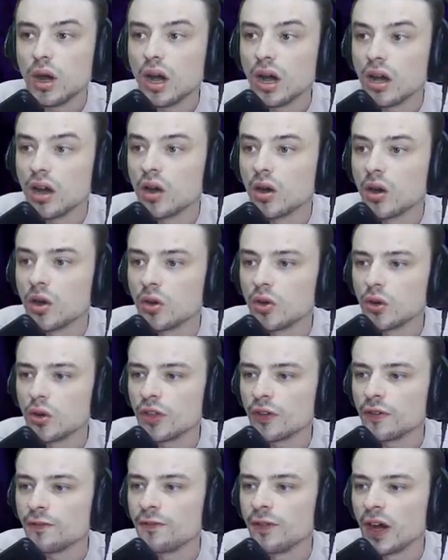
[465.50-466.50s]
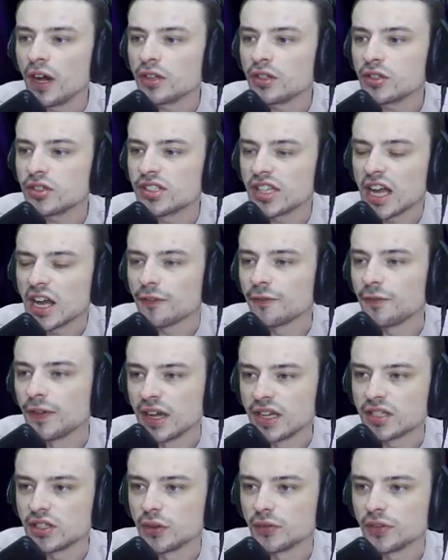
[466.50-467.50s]
Who the fuck you
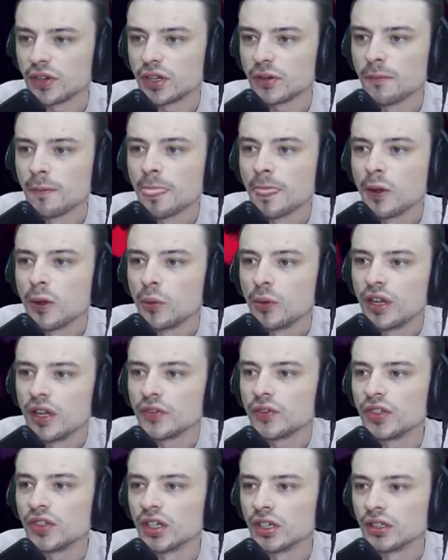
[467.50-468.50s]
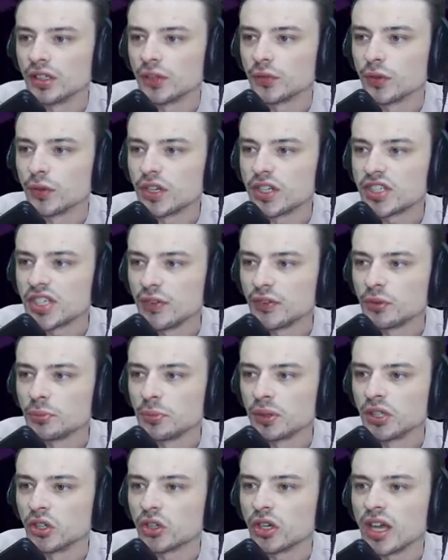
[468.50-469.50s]
sacrificing over here? We have nearly reached safety, but
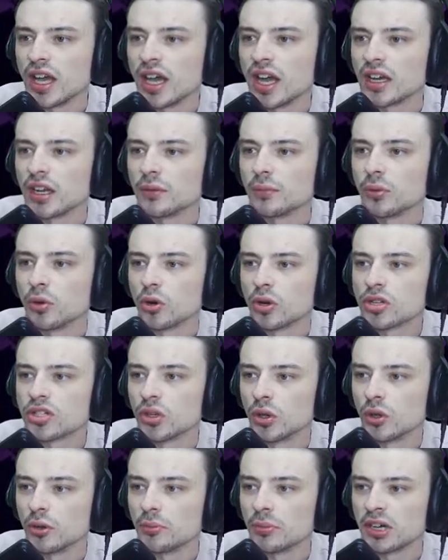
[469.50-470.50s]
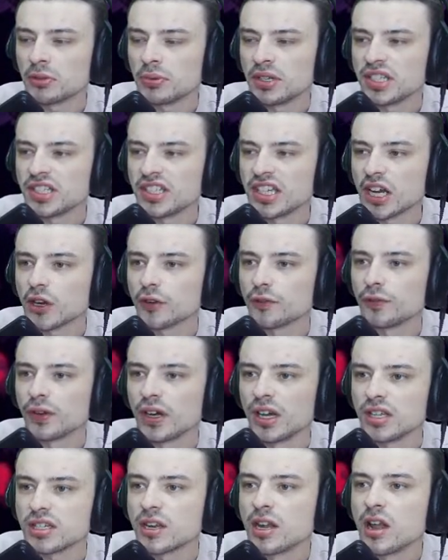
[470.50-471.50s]
look ahead. A poor soul about to be
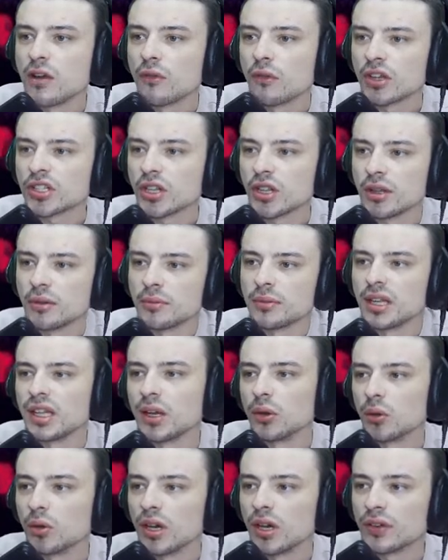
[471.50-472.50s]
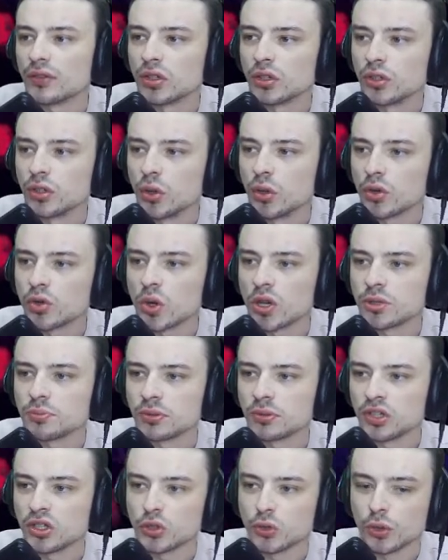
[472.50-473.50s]
sacrificed. Rescue them, and they will have to, no choice but
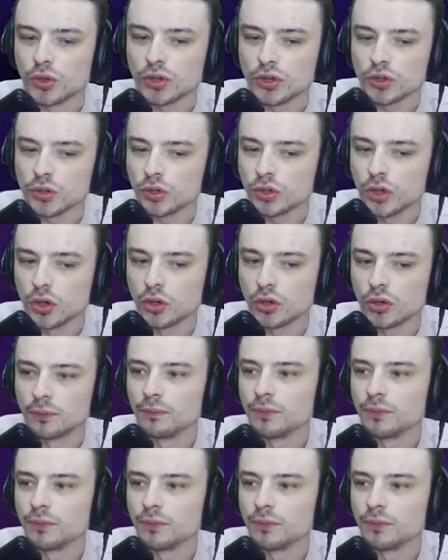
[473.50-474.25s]
to join your new cult.